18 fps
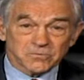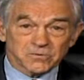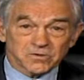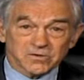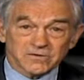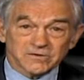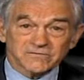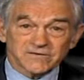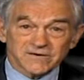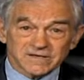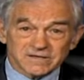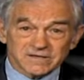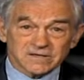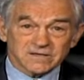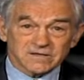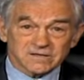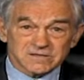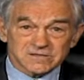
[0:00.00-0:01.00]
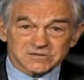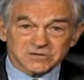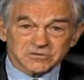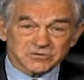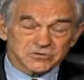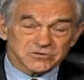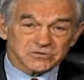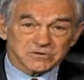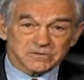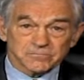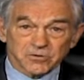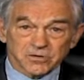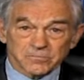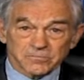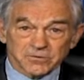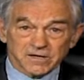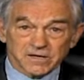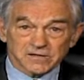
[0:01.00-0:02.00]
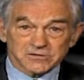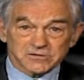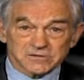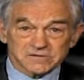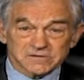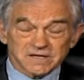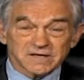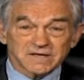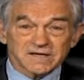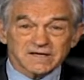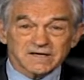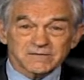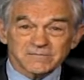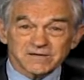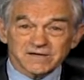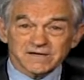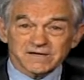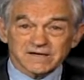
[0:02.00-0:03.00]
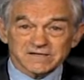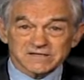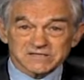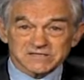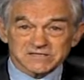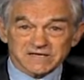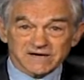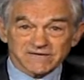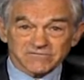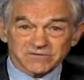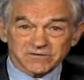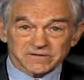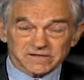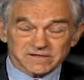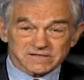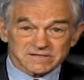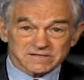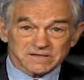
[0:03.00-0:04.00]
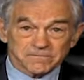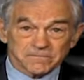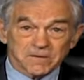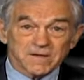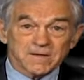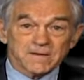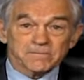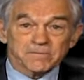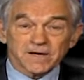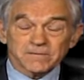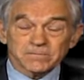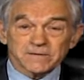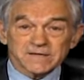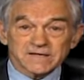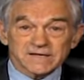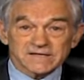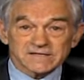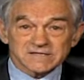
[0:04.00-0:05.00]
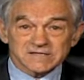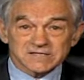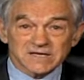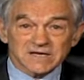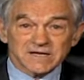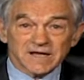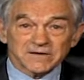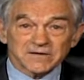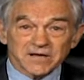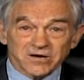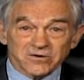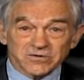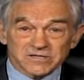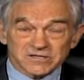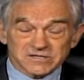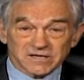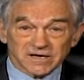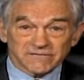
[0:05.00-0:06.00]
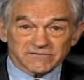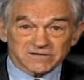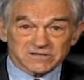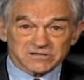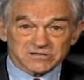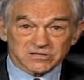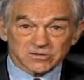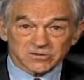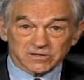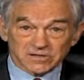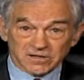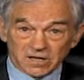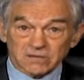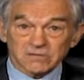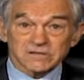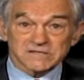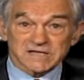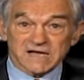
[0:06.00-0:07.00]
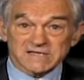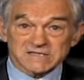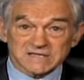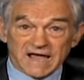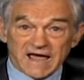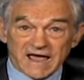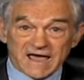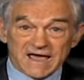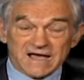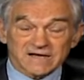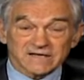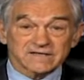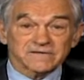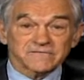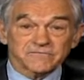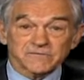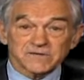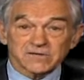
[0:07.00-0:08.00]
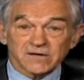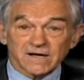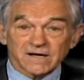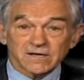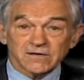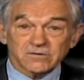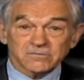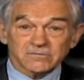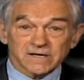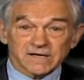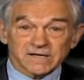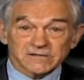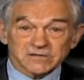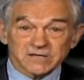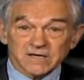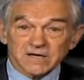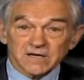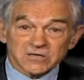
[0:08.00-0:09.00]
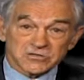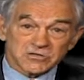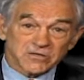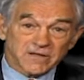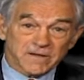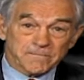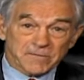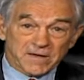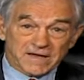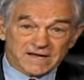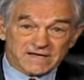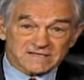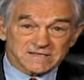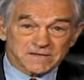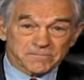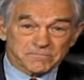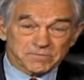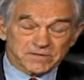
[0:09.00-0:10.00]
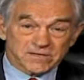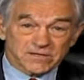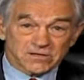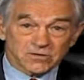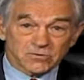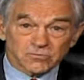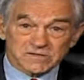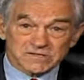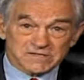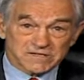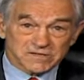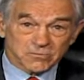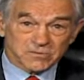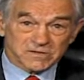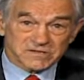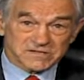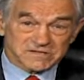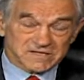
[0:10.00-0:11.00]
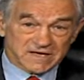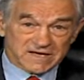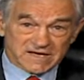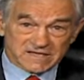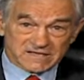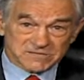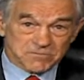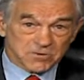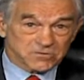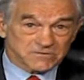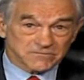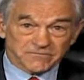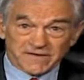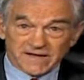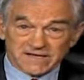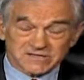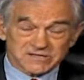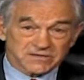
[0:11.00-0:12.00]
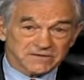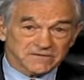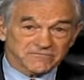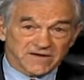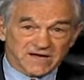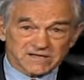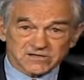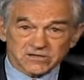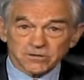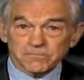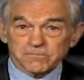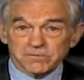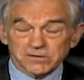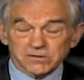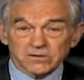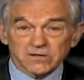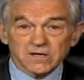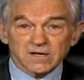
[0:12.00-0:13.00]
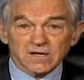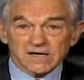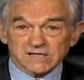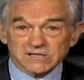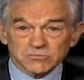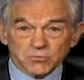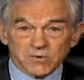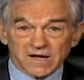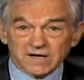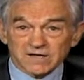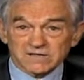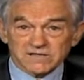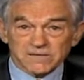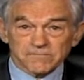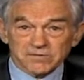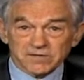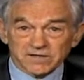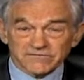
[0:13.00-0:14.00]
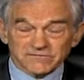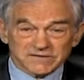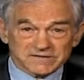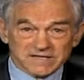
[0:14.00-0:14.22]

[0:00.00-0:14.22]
worth of unconstitutional appropriations. Then they come in and they discover this. The public gets notice of it, so the Congress has to act and feel outraged. So they pass a bill which is an ex post facto bill, as well as a bill of